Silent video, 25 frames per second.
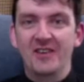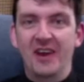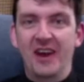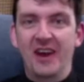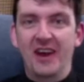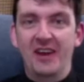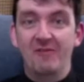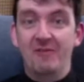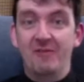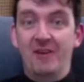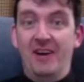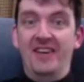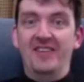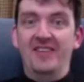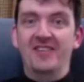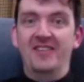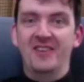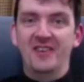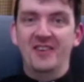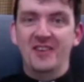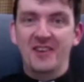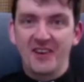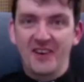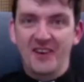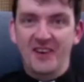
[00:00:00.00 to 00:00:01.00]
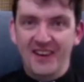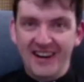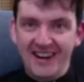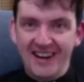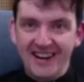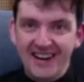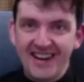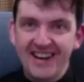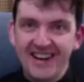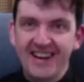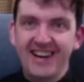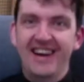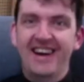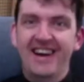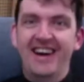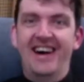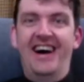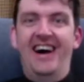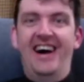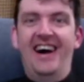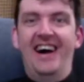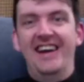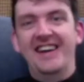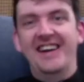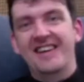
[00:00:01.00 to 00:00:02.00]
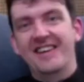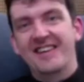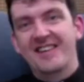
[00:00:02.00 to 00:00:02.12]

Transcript: in person to Cork at